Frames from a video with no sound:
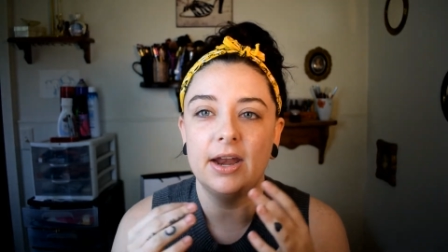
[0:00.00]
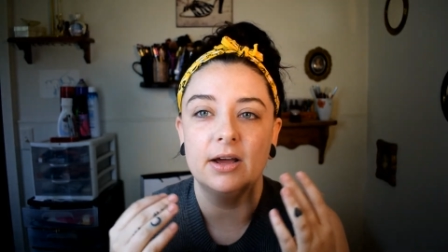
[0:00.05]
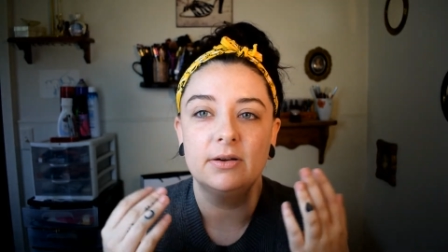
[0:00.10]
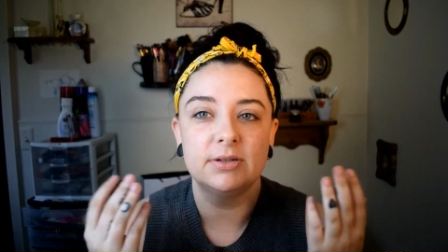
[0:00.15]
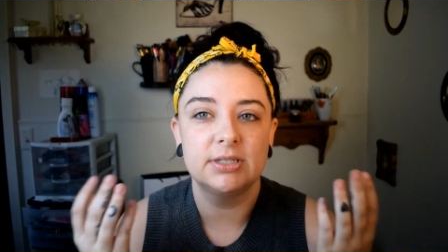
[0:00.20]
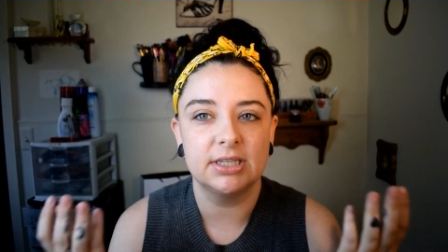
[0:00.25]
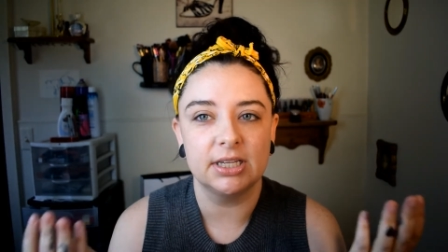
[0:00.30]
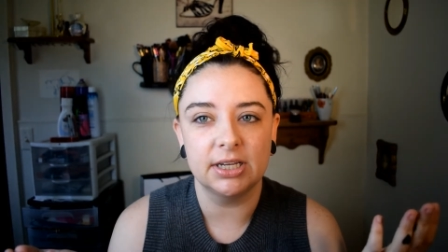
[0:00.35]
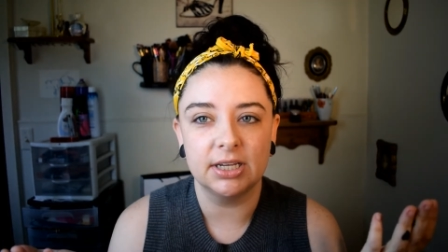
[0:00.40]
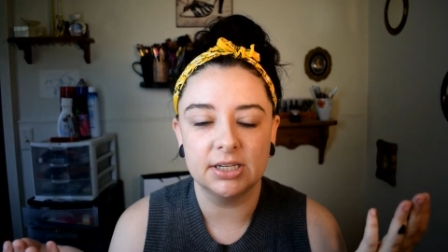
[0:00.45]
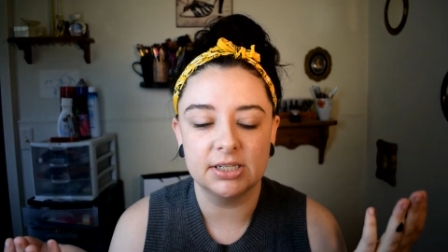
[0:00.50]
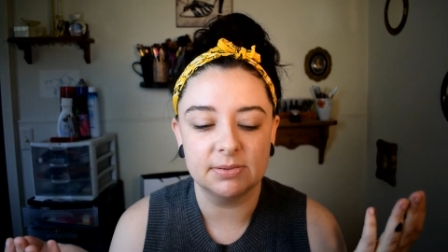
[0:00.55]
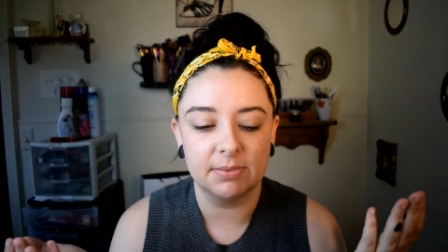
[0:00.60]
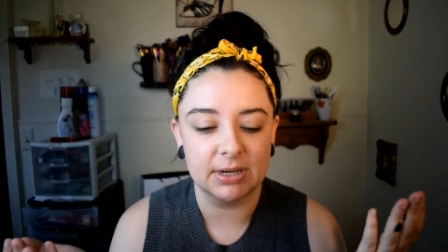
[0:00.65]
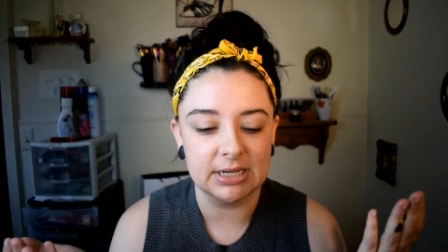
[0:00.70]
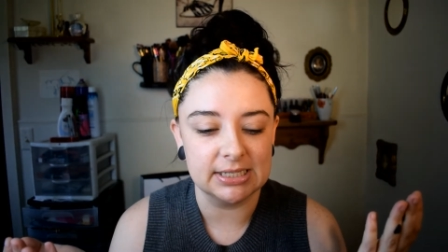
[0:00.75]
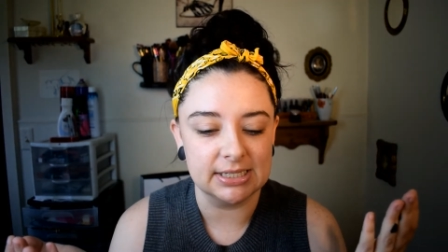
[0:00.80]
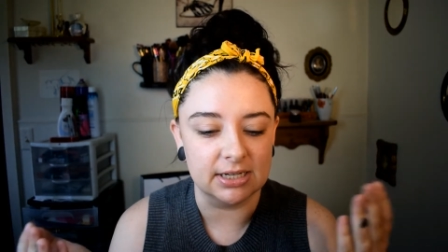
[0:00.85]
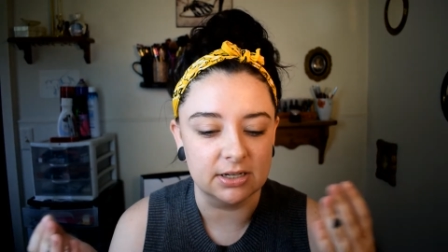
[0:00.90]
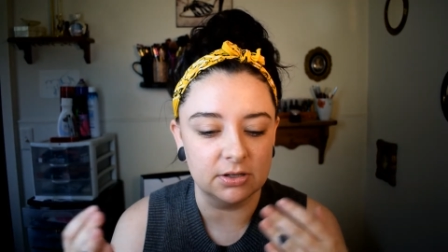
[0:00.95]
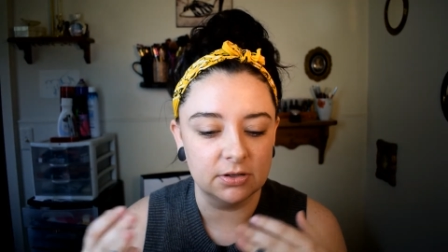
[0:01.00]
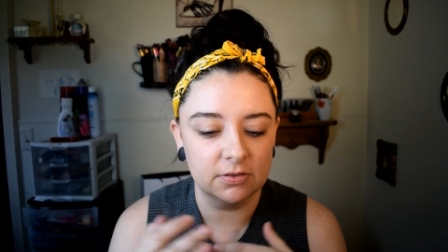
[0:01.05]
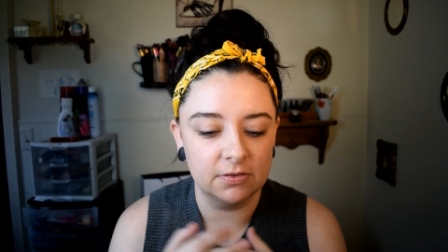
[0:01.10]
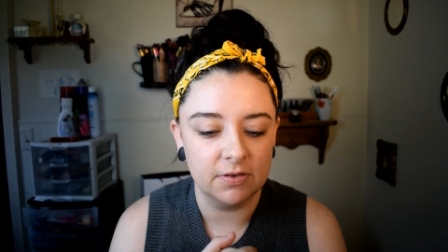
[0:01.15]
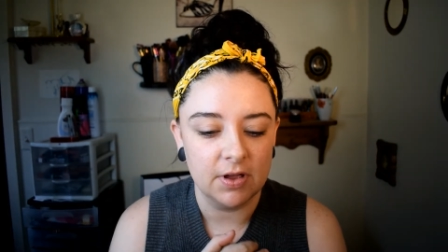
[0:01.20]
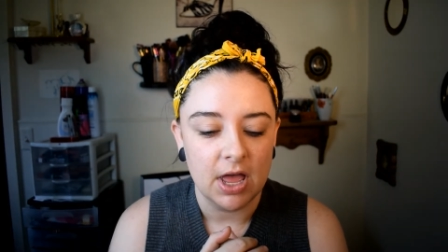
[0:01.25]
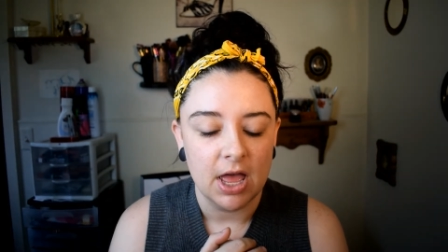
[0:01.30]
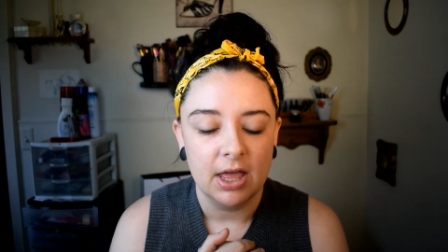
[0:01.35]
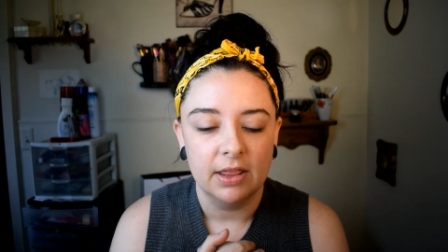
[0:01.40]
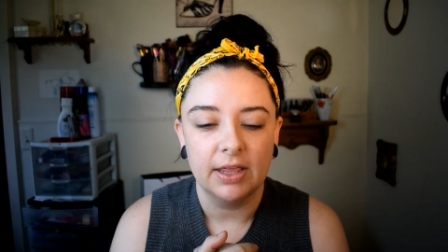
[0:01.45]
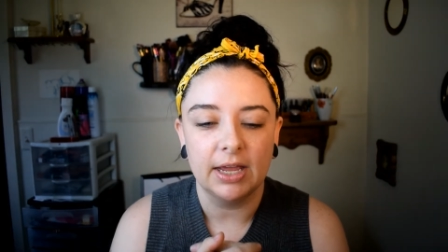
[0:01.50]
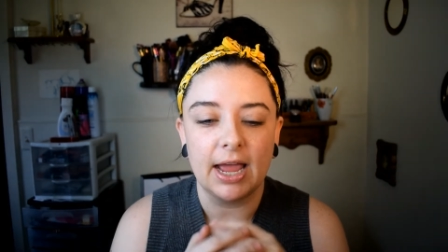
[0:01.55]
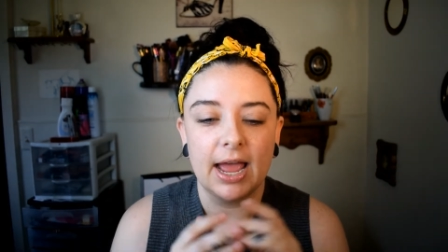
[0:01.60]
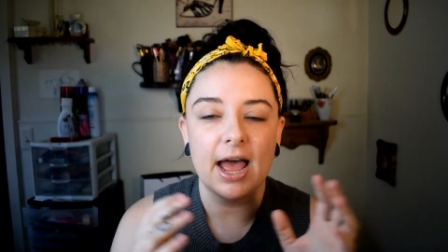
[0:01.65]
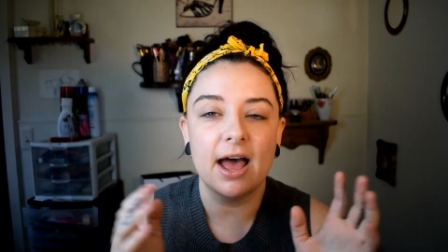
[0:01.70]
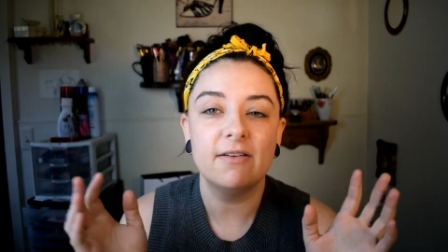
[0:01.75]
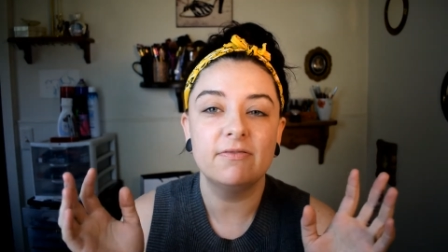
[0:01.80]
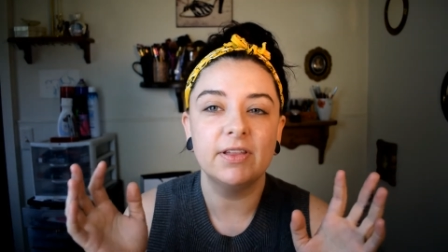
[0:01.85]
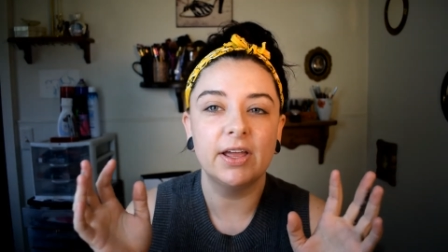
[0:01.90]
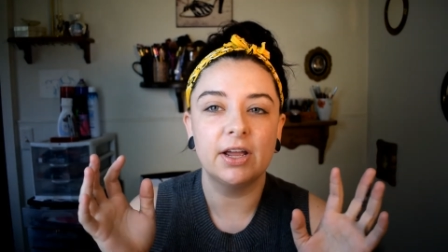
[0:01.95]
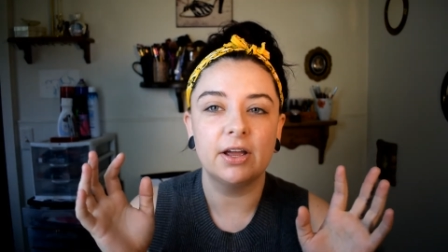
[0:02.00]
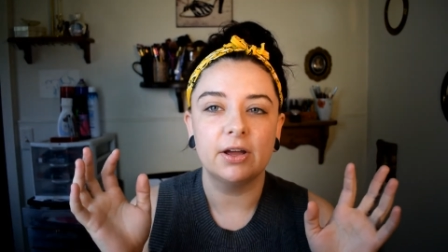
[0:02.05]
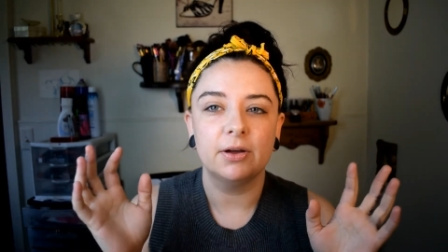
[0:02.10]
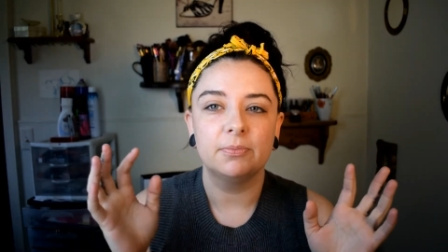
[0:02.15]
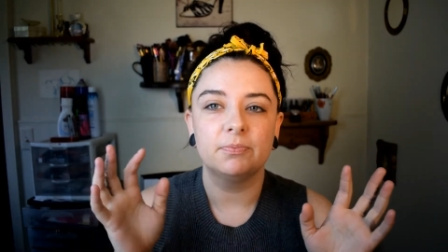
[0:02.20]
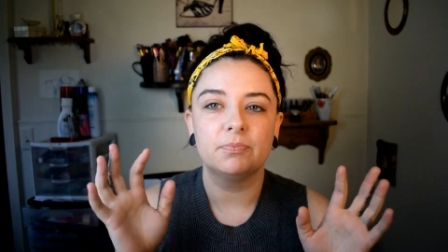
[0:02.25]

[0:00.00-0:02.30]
I was thinking to myself, like, I have like